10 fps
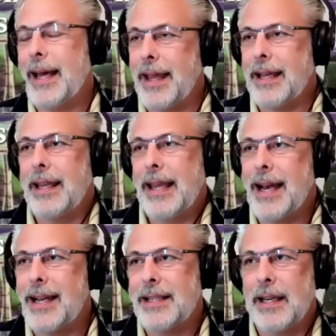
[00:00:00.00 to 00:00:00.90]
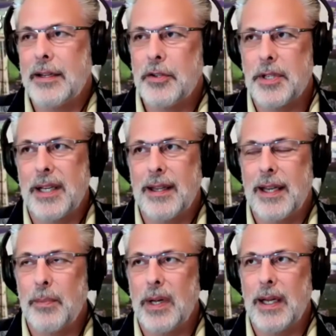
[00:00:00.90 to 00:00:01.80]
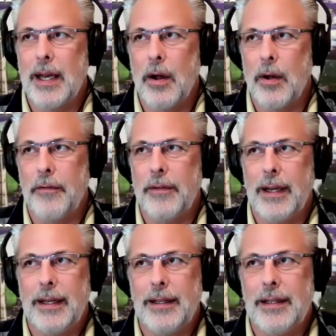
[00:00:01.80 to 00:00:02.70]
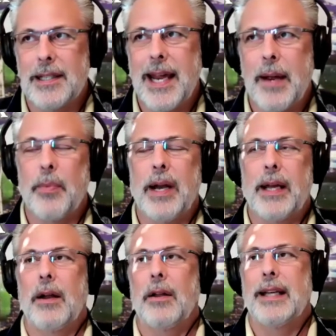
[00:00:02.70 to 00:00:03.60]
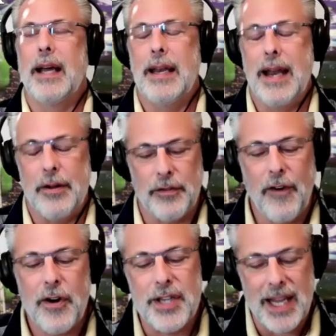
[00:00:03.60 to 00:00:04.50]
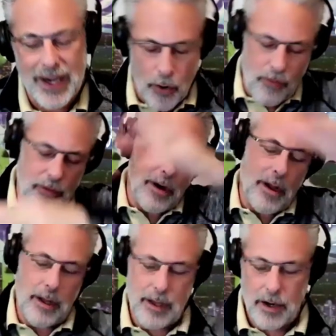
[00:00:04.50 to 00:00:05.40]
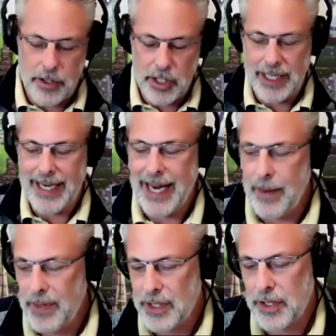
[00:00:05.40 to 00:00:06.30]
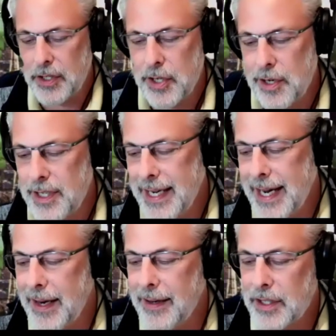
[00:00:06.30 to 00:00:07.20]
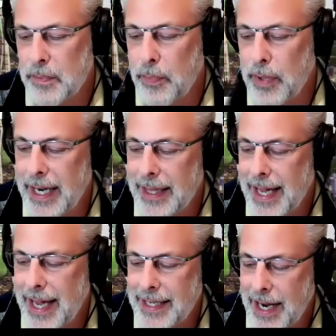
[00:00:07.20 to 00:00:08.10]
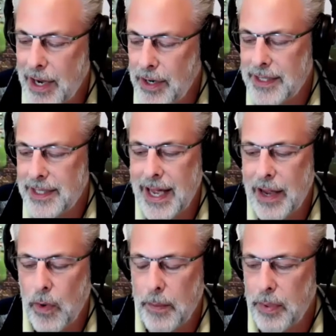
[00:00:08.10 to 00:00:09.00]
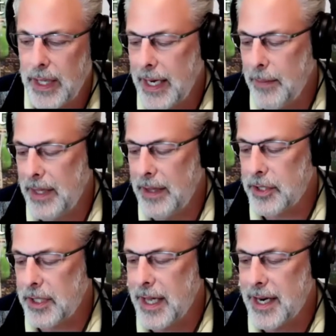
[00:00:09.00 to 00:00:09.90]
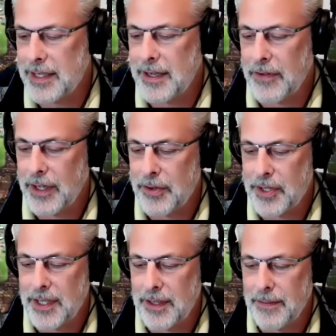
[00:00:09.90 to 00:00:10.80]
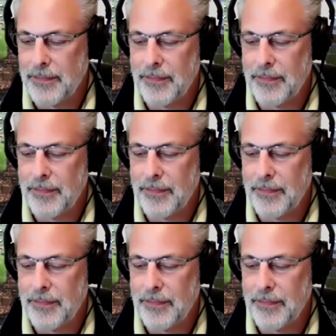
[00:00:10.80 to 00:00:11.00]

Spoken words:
that is an interesting thing, but if you just can't break it all down. Now, as far as the overall arching game is concerned, you can't just break that down into that one play. I mean, there's a lot of stuff that goes into